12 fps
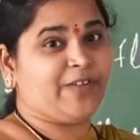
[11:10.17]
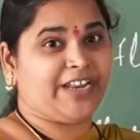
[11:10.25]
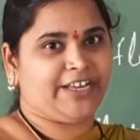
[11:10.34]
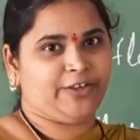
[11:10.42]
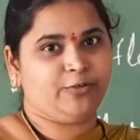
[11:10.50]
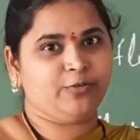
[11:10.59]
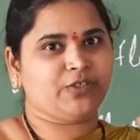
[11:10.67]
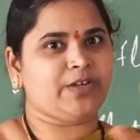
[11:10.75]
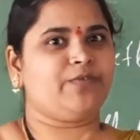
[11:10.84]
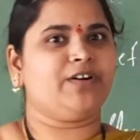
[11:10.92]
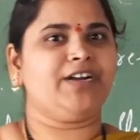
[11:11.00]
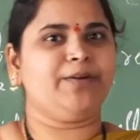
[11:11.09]
when I use the
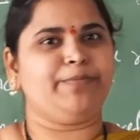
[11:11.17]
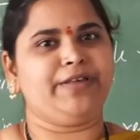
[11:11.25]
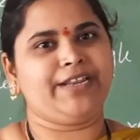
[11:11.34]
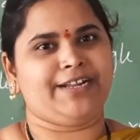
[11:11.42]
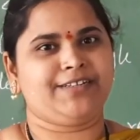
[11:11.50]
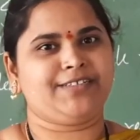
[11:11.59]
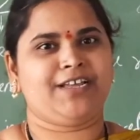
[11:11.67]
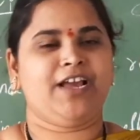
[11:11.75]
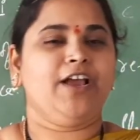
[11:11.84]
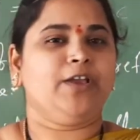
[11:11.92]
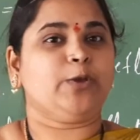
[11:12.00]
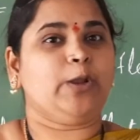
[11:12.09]
word mirrors,
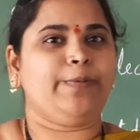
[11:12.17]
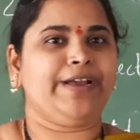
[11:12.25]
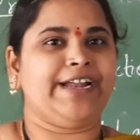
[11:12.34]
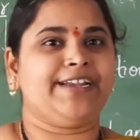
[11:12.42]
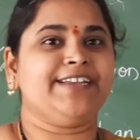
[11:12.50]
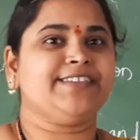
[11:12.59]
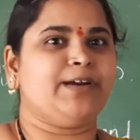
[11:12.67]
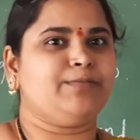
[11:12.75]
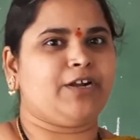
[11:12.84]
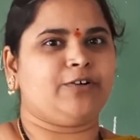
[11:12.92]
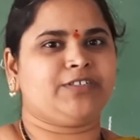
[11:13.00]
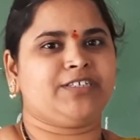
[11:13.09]
you will be getting some
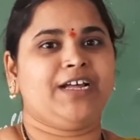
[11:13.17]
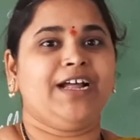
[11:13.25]
doubts.